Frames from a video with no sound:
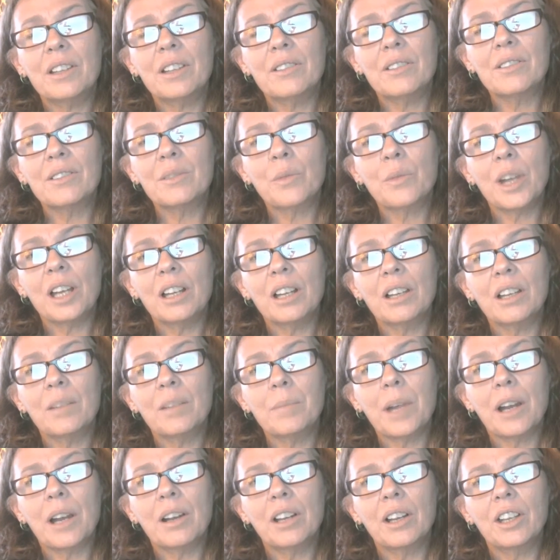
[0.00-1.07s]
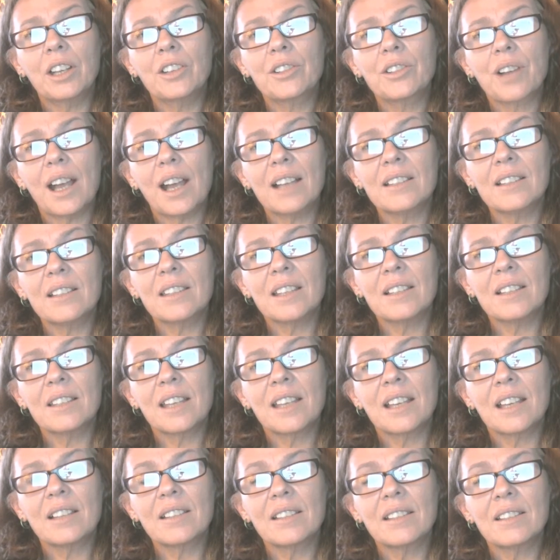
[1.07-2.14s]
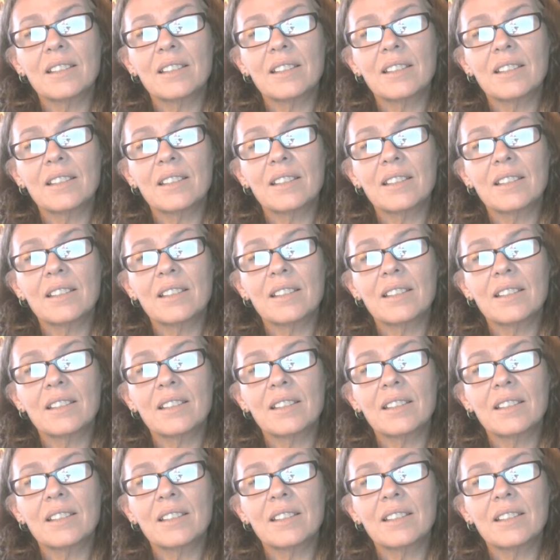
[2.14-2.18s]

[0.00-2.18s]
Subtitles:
there's a way to compare and contrast these things to